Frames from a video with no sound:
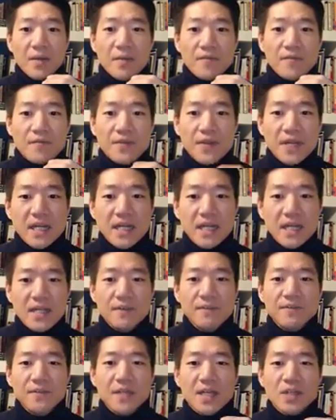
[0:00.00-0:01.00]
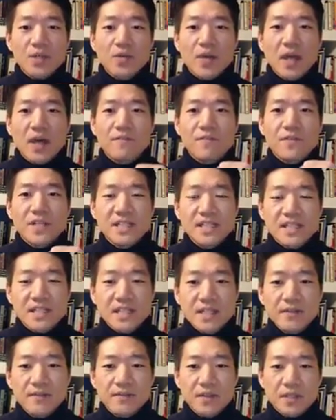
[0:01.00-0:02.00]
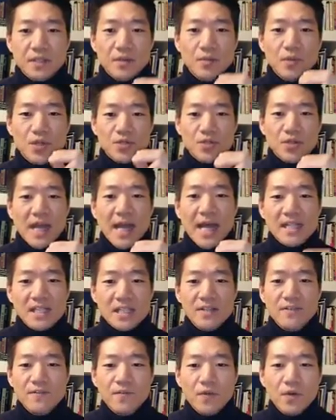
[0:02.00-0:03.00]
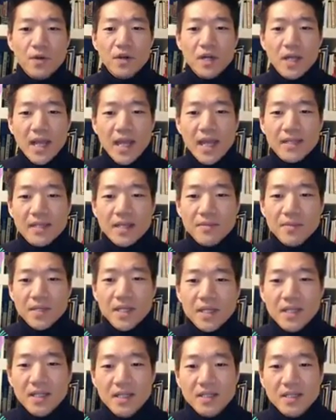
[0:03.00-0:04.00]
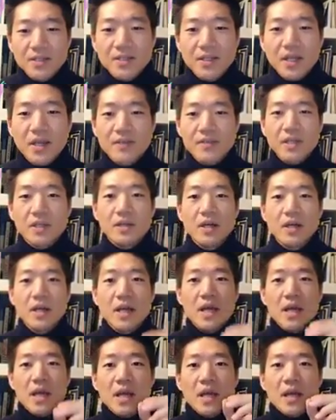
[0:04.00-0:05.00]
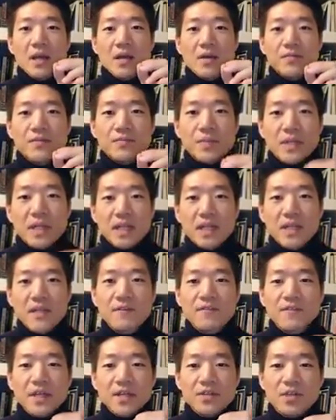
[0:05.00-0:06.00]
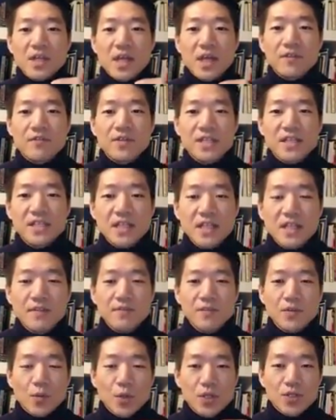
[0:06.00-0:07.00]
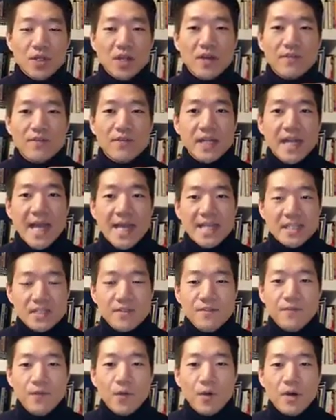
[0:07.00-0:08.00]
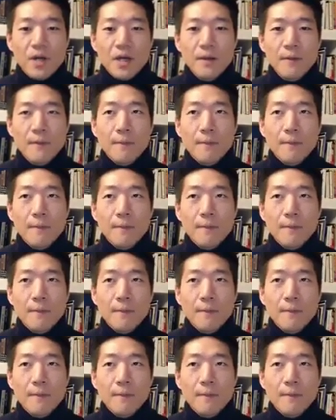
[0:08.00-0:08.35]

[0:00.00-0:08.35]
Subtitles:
believe that you have received what you're asking for. Hey, Debbie, good to have you. Believe that you have received what you have been asking for,